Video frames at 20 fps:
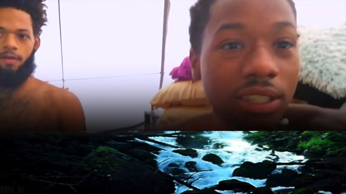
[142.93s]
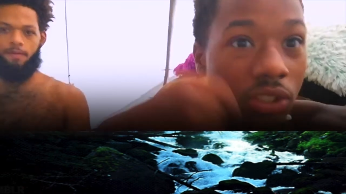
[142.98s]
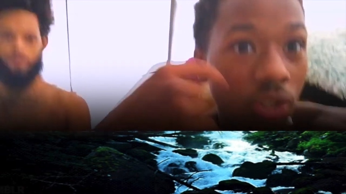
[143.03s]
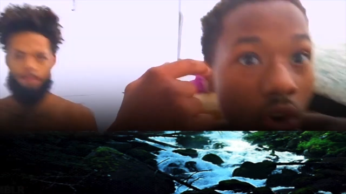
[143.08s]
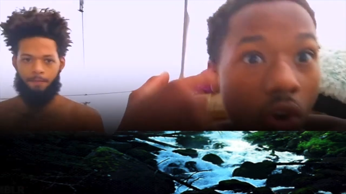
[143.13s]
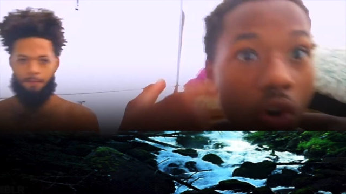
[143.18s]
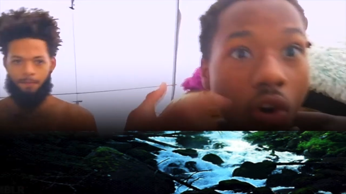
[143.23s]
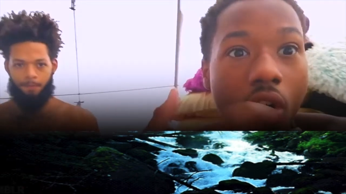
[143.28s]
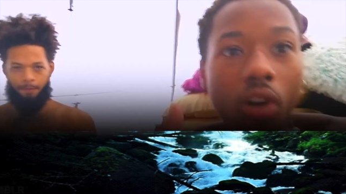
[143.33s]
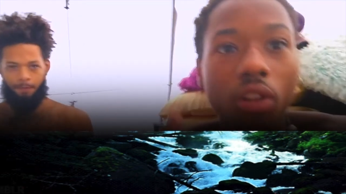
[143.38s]
Speaker 1: is
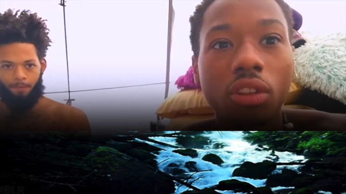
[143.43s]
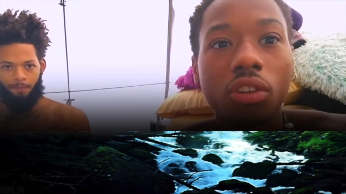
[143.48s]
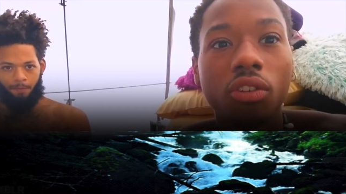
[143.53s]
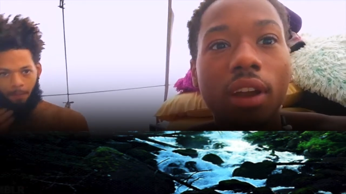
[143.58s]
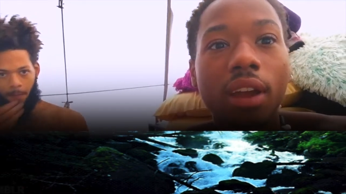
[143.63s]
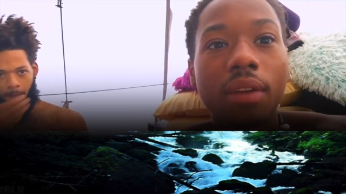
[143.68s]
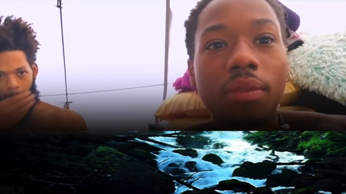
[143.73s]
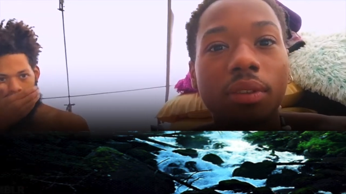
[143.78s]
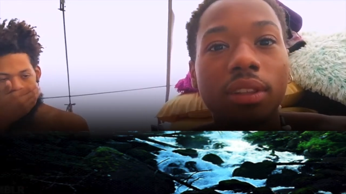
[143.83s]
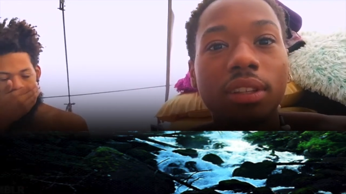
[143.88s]
all
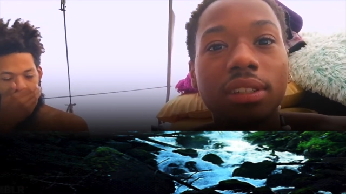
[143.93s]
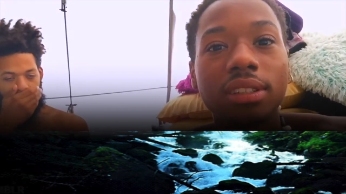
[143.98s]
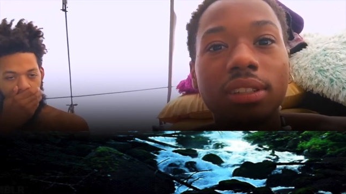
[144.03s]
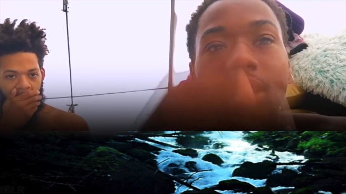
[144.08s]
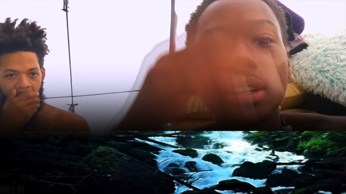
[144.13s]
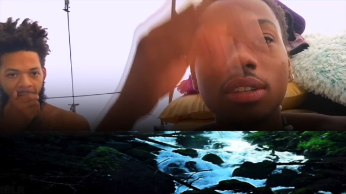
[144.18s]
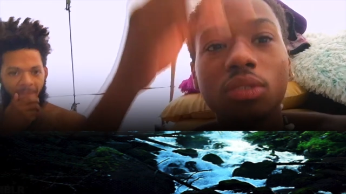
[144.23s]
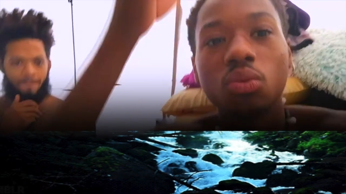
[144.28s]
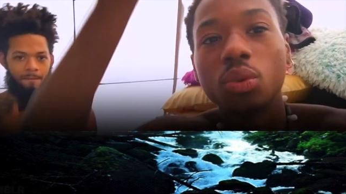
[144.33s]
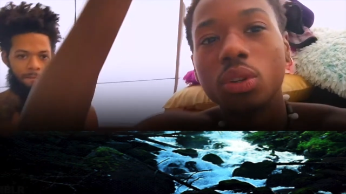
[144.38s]
holographic. The sun
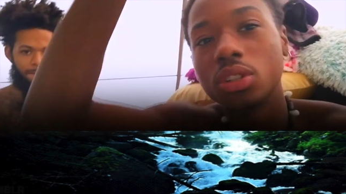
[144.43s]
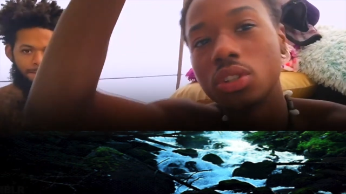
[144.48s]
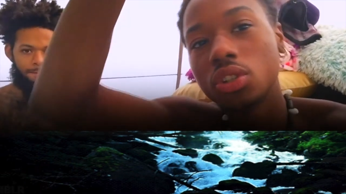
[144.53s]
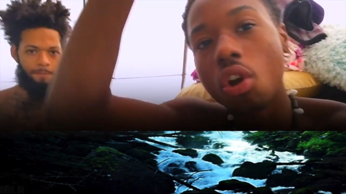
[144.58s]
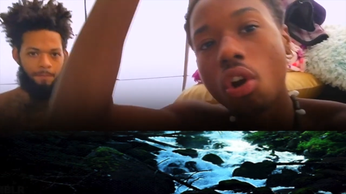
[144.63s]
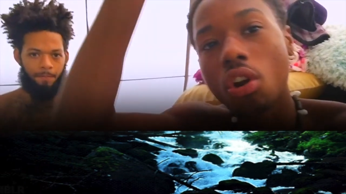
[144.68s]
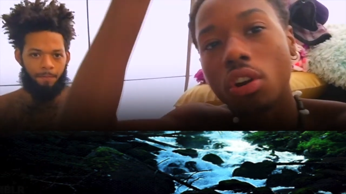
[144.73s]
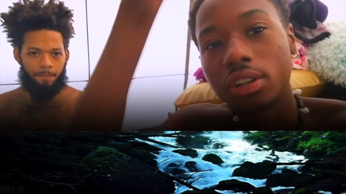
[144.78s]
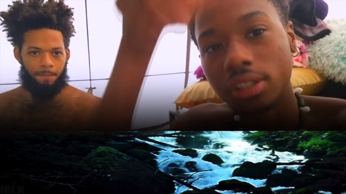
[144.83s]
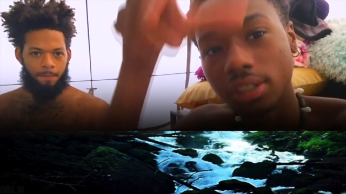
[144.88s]
is what
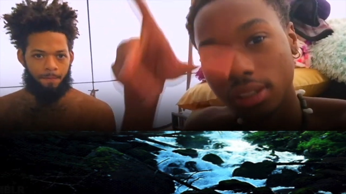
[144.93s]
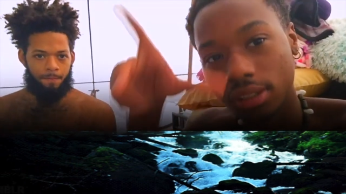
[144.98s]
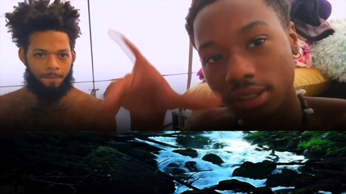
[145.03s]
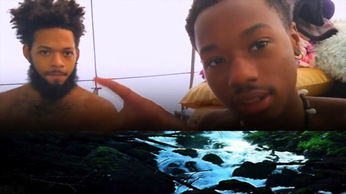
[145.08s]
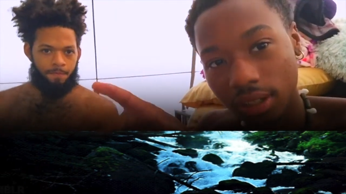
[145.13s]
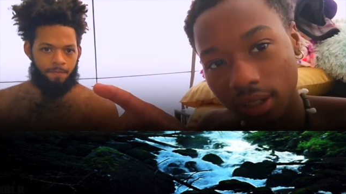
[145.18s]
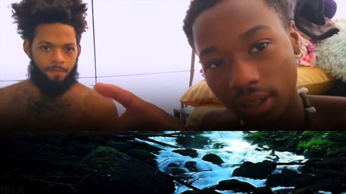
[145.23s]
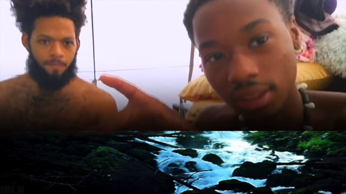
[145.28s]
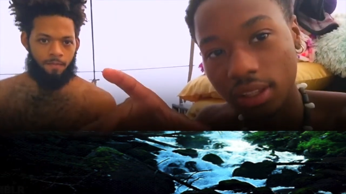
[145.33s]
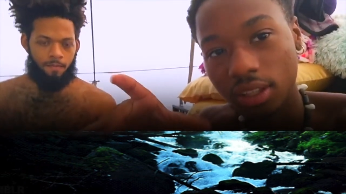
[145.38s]
charges
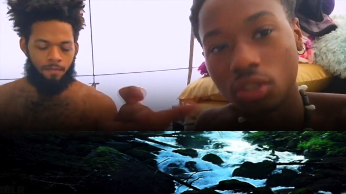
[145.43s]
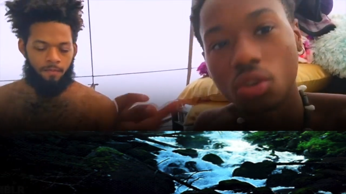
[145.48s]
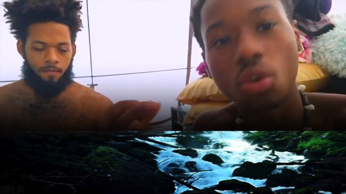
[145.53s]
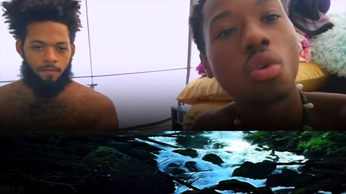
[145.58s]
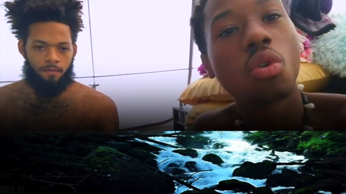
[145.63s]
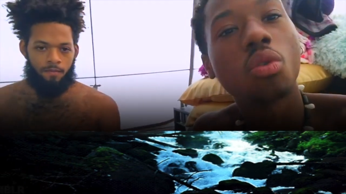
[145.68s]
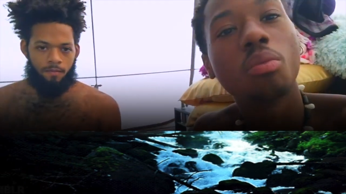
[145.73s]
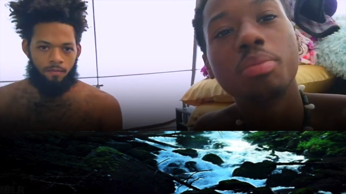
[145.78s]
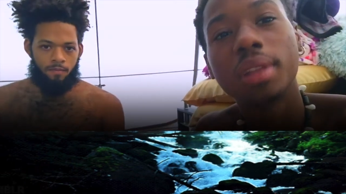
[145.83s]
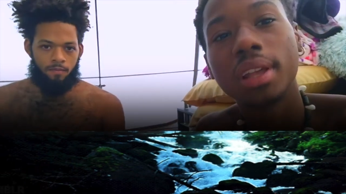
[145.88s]
this
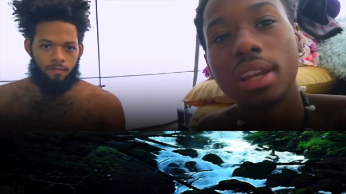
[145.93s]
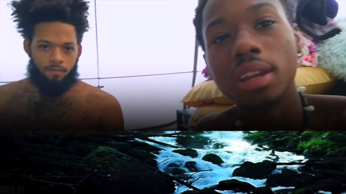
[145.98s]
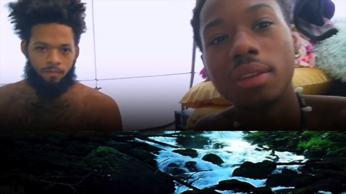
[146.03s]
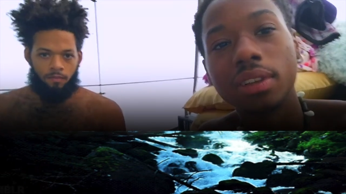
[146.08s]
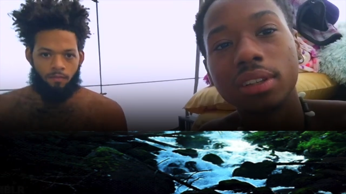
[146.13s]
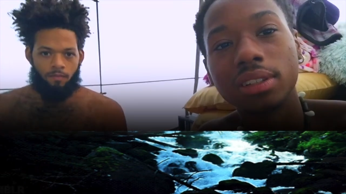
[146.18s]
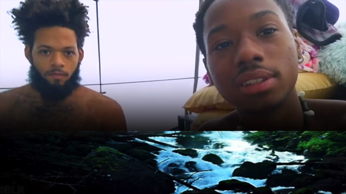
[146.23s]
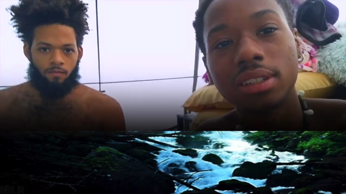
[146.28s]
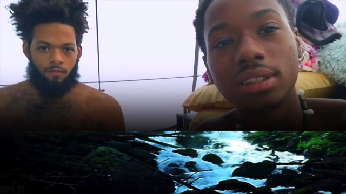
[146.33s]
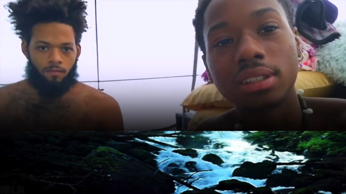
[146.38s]
whole plane of
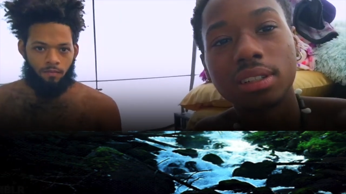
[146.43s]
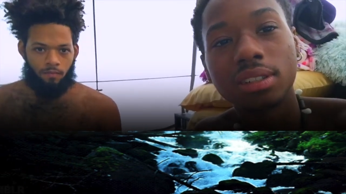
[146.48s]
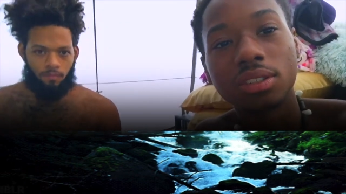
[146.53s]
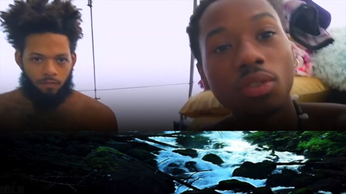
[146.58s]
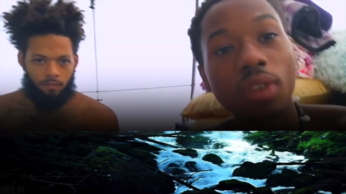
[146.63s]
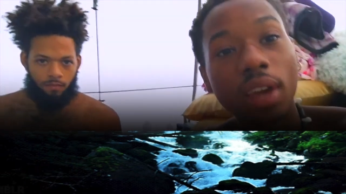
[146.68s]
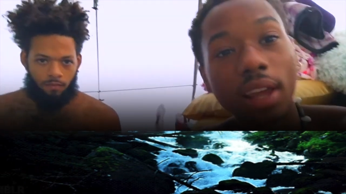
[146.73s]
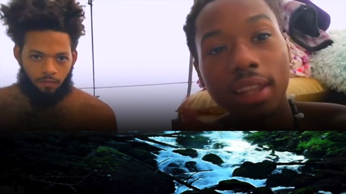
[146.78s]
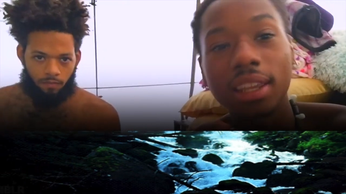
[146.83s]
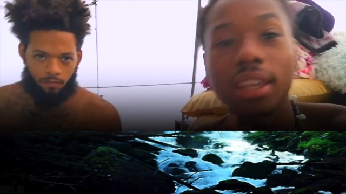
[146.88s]
existence. You
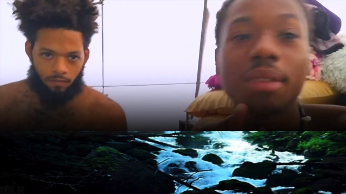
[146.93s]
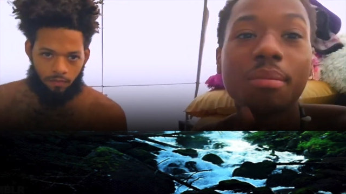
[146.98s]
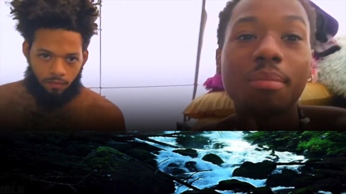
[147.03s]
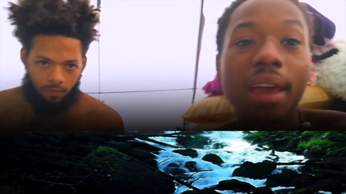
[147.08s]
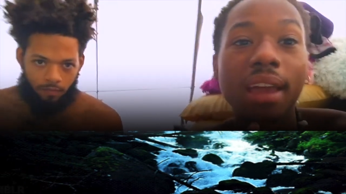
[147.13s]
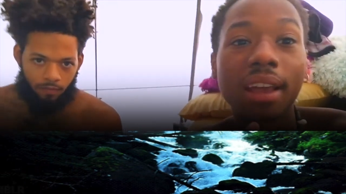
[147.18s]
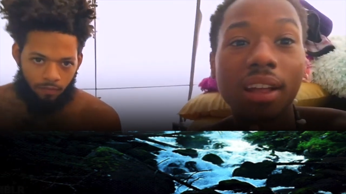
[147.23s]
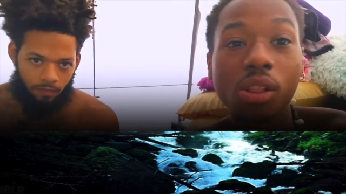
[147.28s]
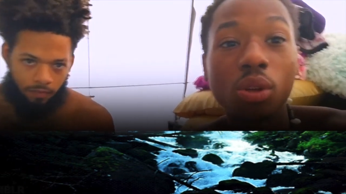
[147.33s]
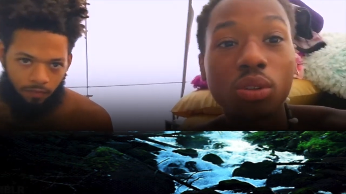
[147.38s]
gotta get
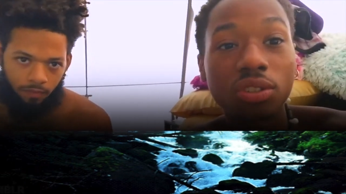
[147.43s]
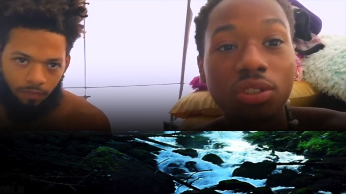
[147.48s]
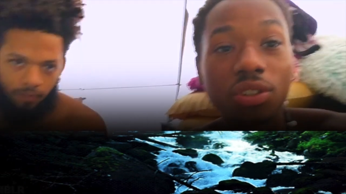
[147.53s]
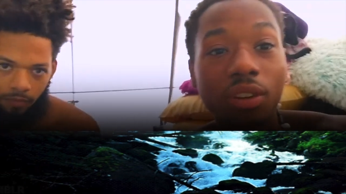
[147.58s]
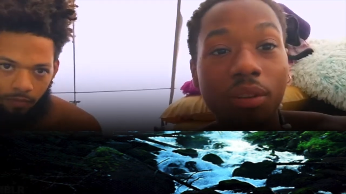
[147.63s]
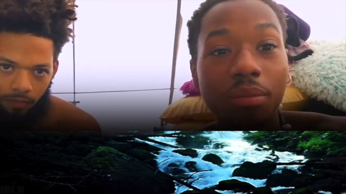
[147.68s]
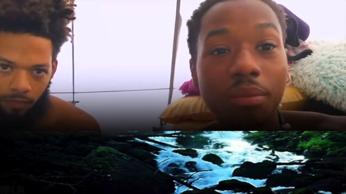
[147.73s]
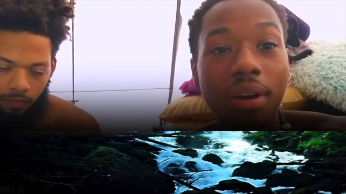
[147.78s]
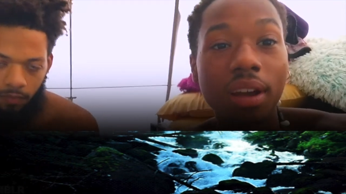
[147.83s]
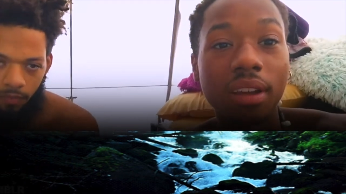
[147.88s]
back close to
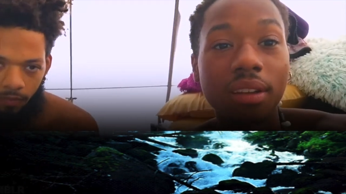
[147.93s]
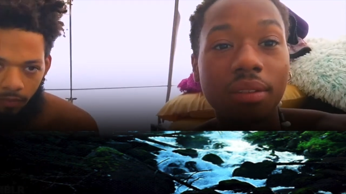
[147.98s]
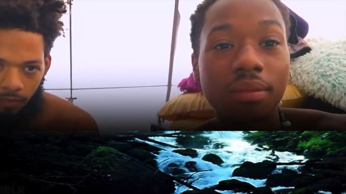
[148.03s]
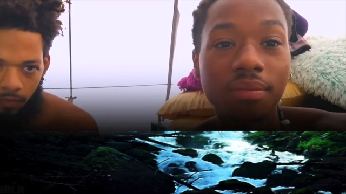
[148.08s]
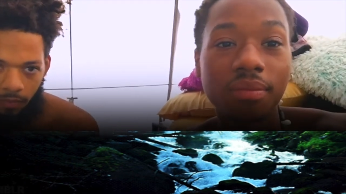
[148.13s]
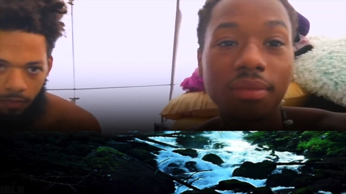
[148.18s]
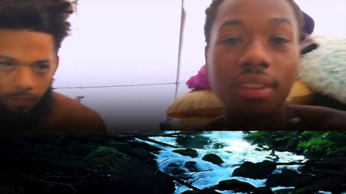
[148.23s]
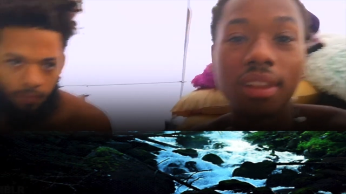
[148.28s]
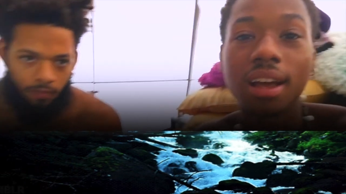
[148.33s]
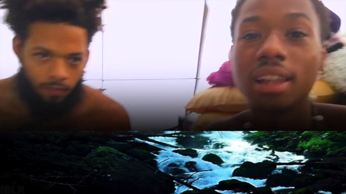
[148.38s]
your mind.
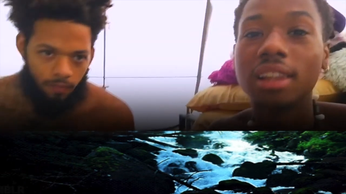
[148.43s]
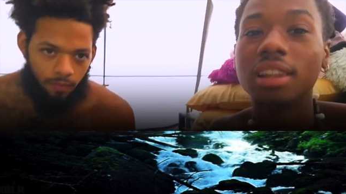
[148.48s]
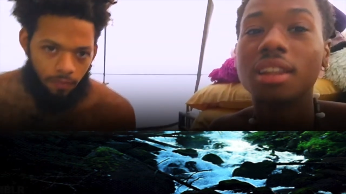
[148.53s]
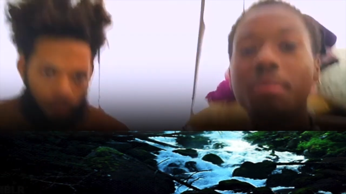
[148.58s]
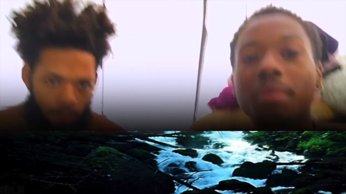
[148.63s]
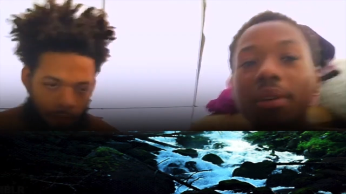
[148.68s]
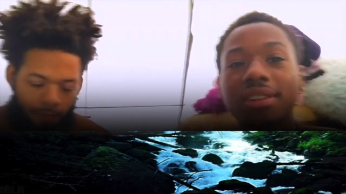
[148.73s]
I love